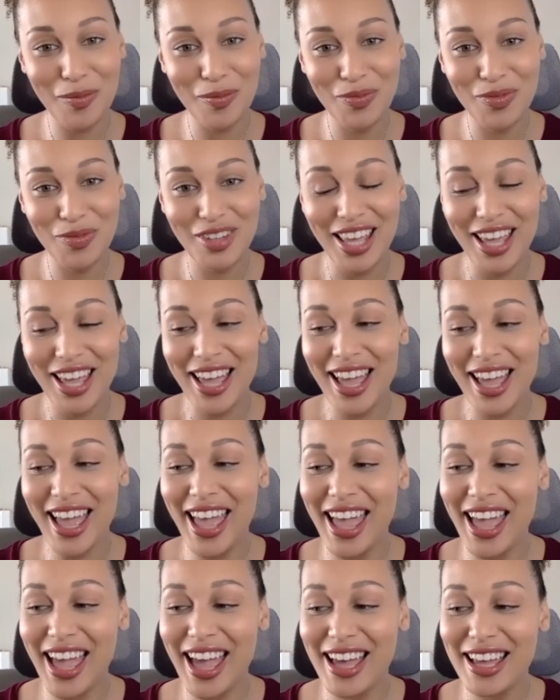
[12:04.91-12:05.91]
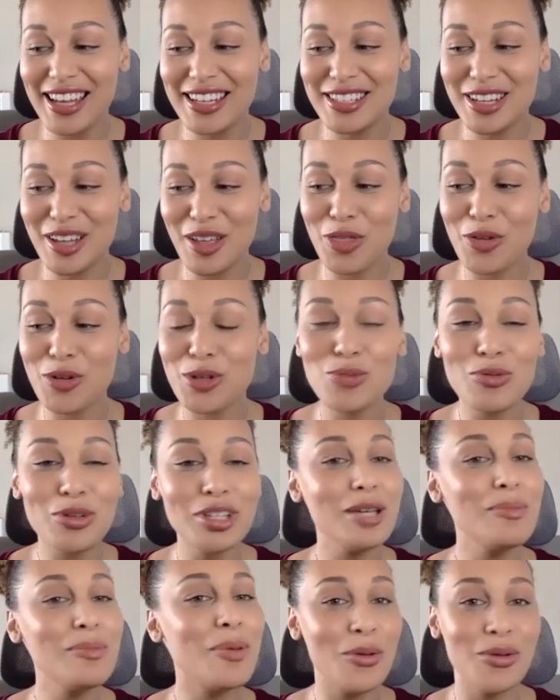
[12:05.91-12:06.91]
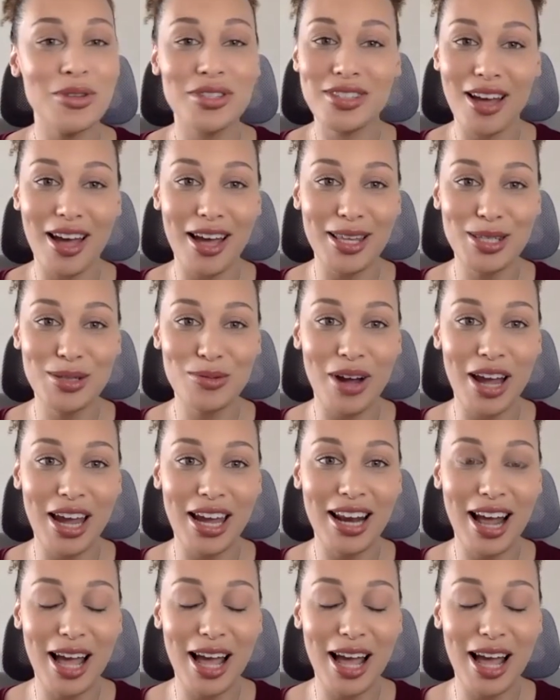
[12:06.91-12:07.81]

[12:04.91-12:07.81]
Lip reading: Mm-hmm. And there's really both sides, right?